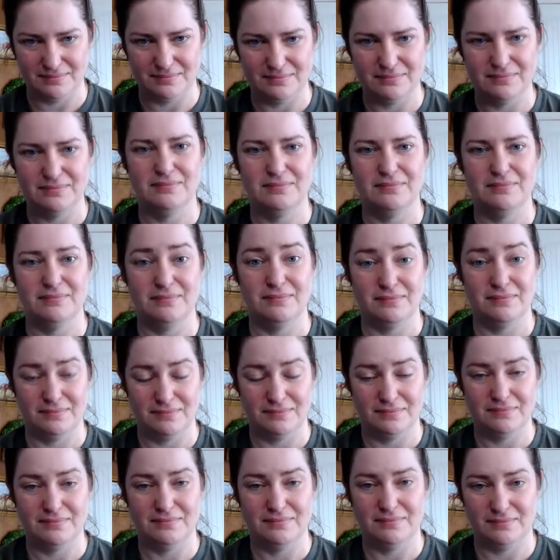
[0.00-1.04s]

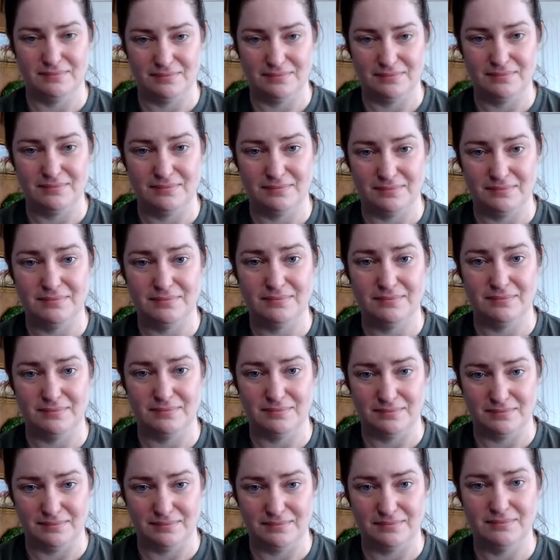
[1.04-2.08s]

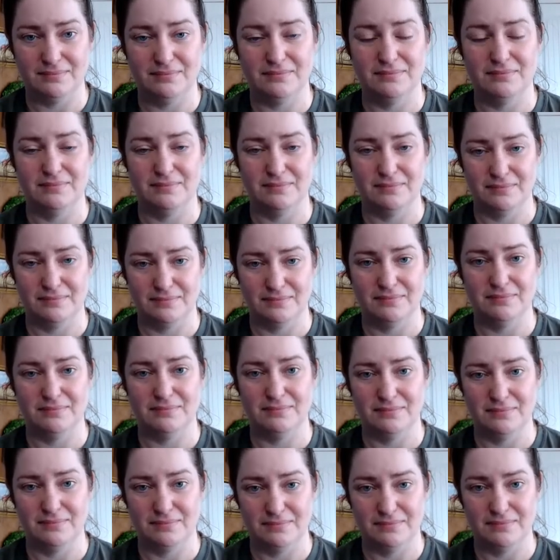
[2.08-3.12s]

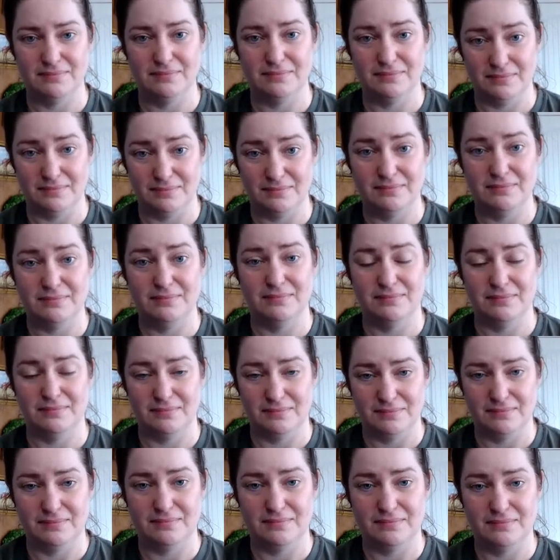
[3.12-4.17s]

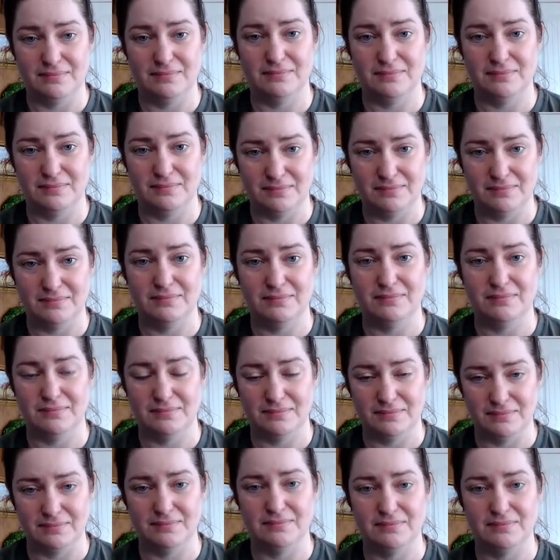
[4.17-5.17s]
(silent)